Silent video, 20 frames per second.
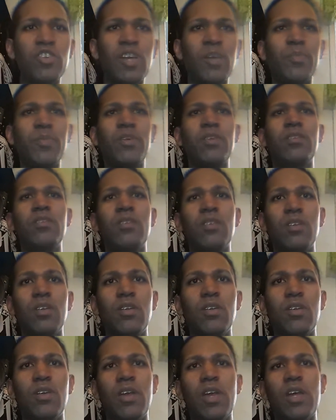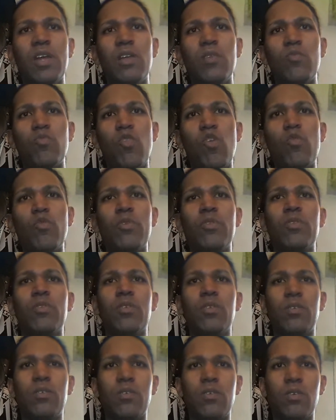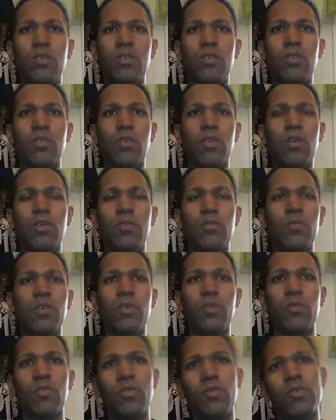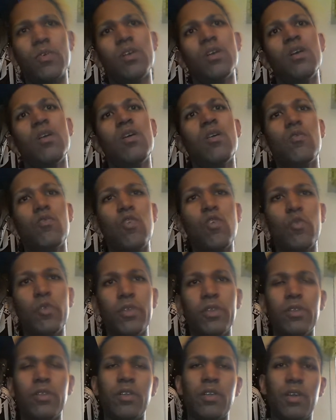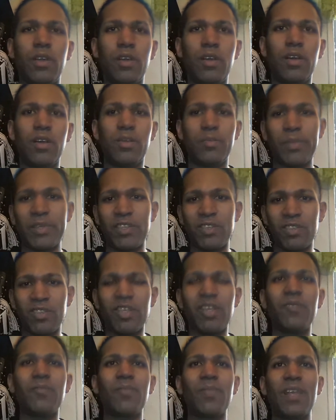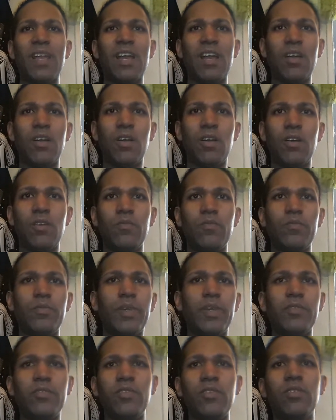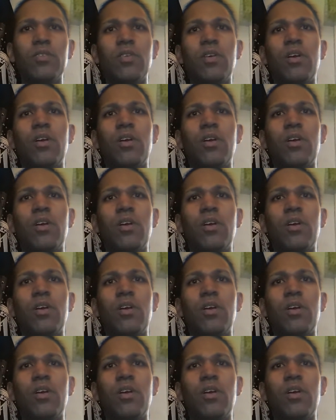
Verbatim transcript: champion, and Rowan, um, Rowan, uh, I uh, meant to say, um, basically.